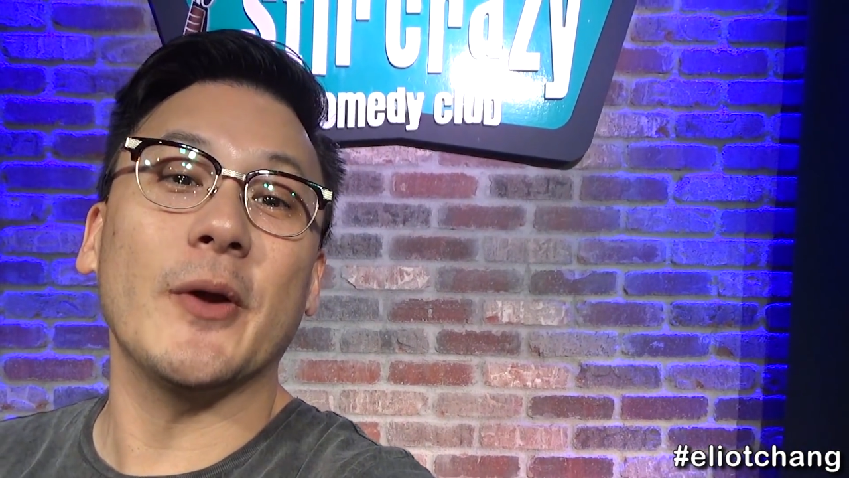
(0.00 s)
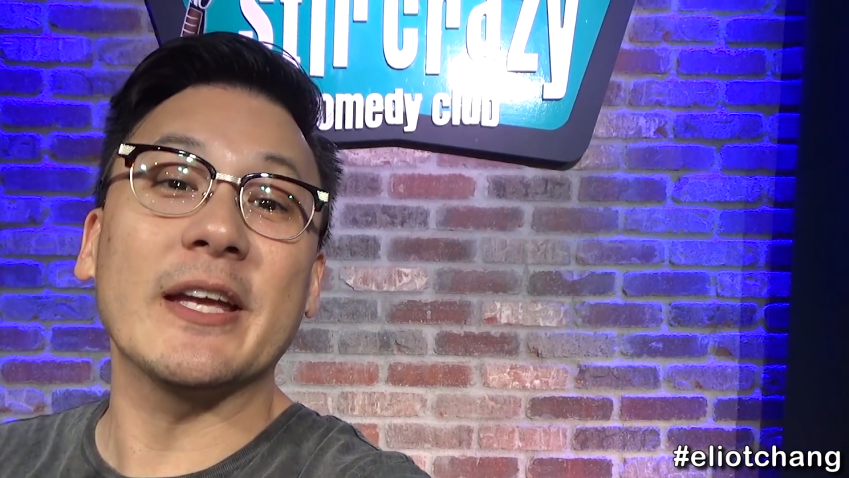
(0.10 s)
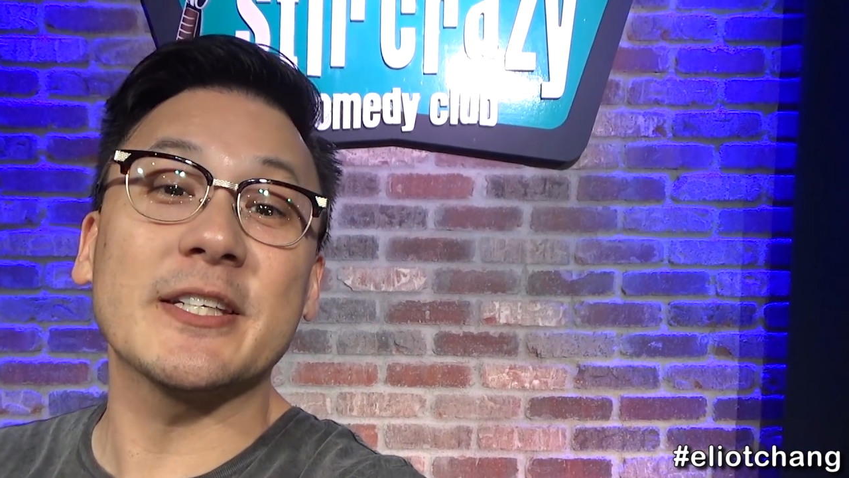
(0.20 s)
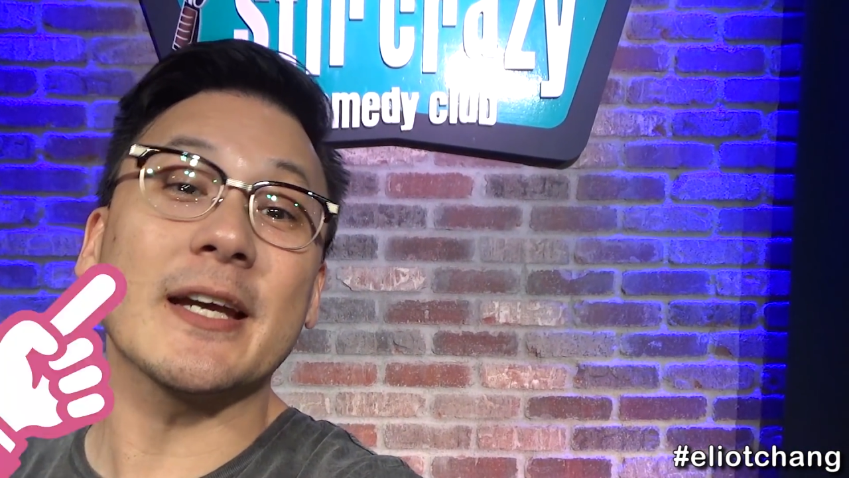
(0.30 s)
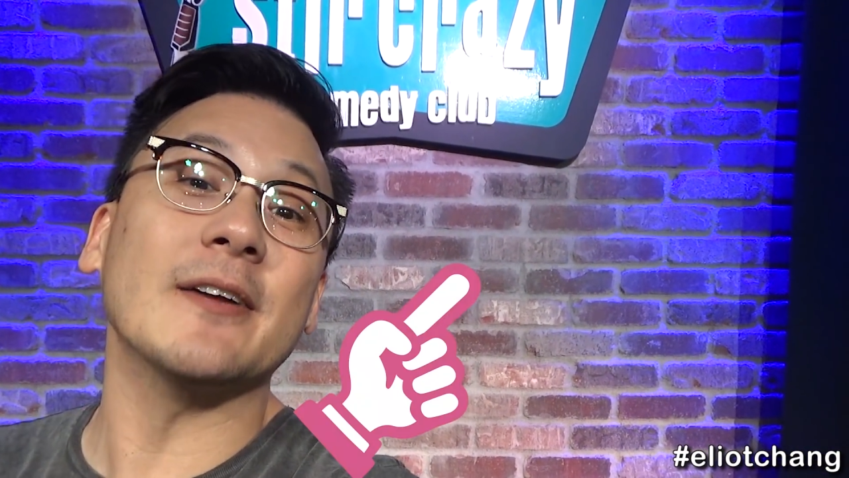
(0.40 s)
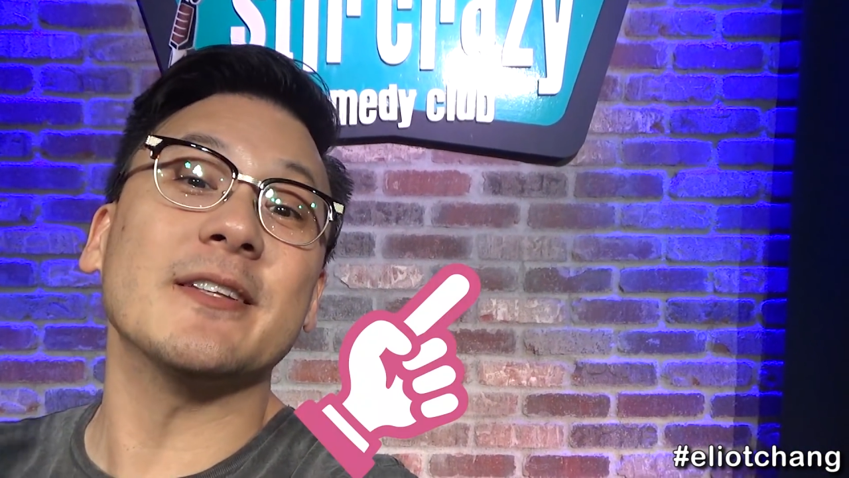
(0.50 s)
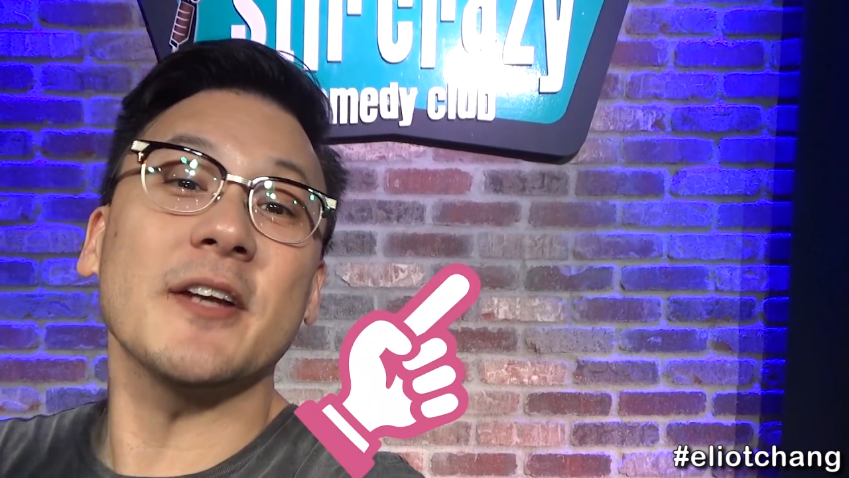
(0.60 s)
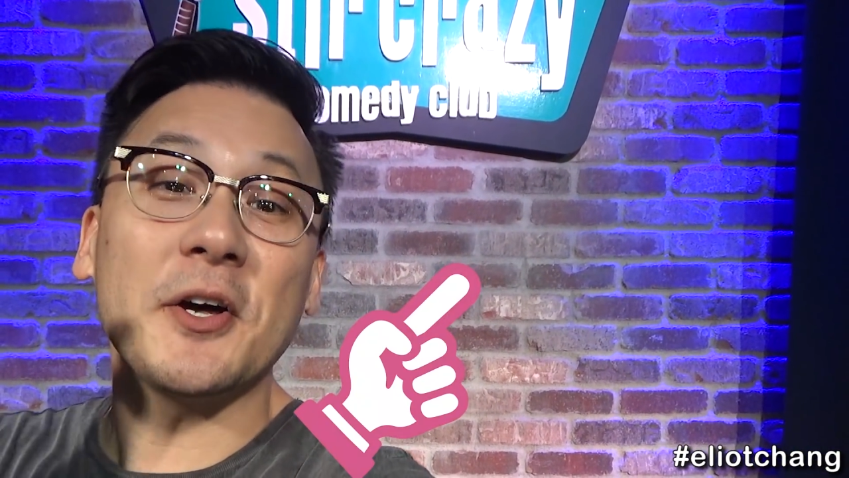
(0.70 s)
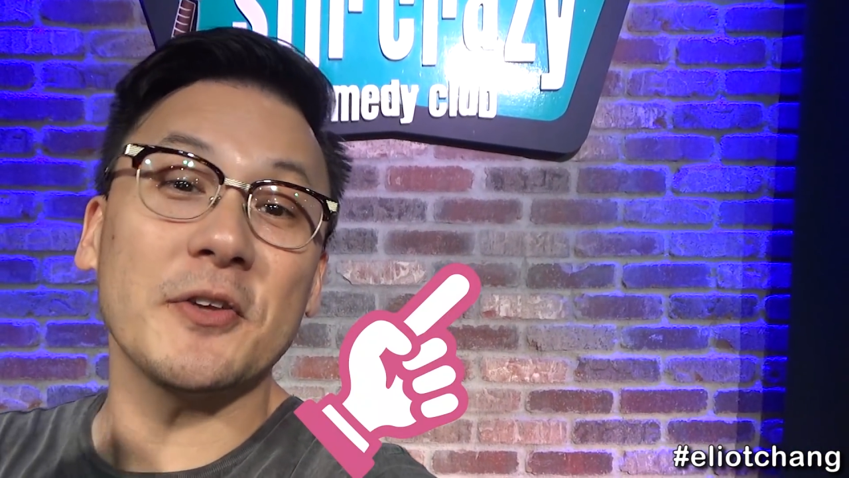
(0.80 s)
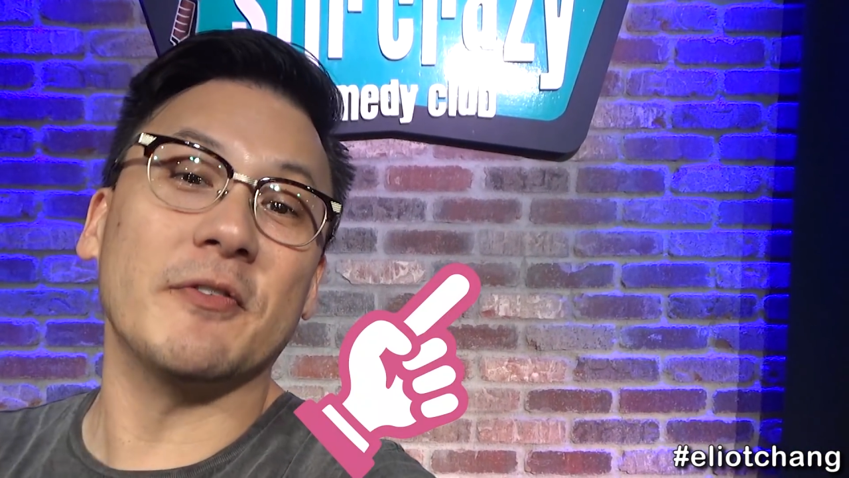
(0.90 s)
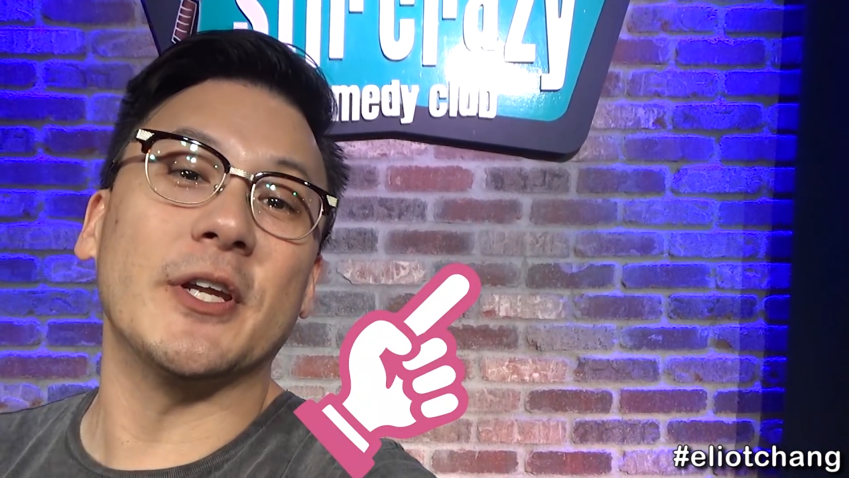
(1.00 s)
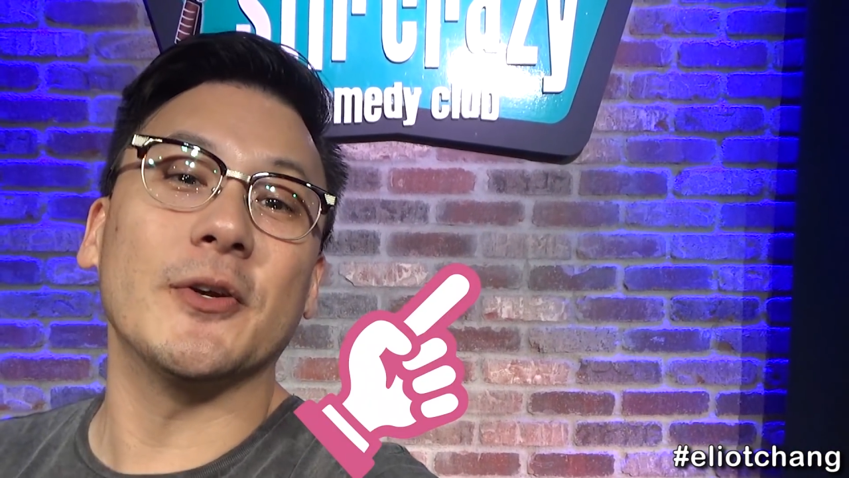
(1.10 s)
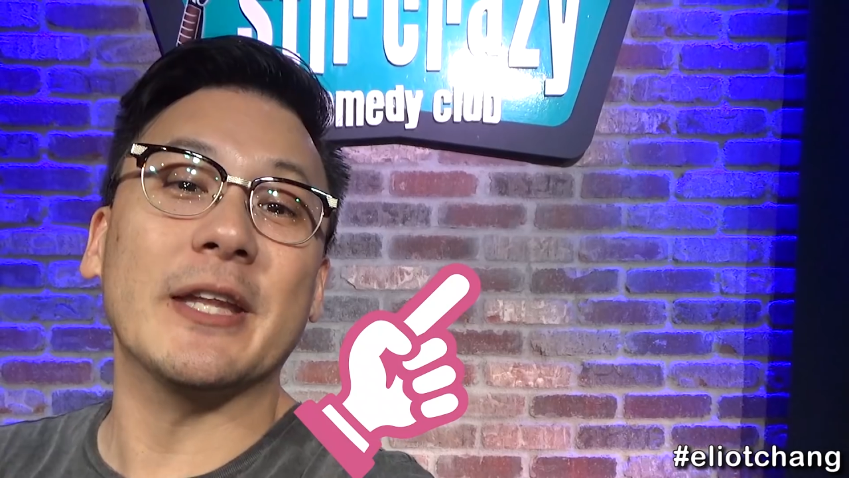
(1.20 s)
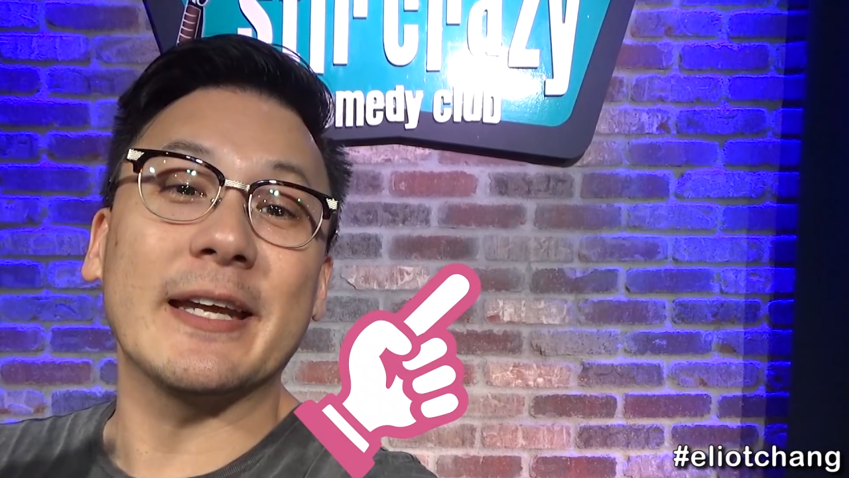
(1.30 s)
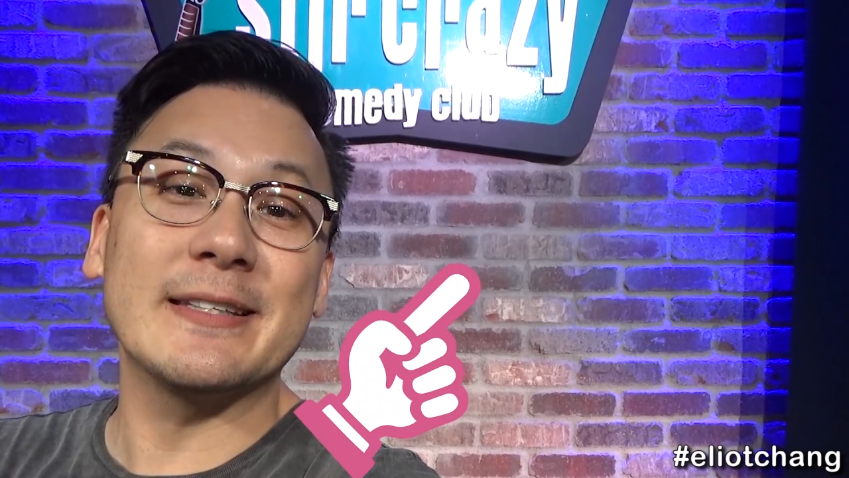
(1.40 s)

and check out this other video that I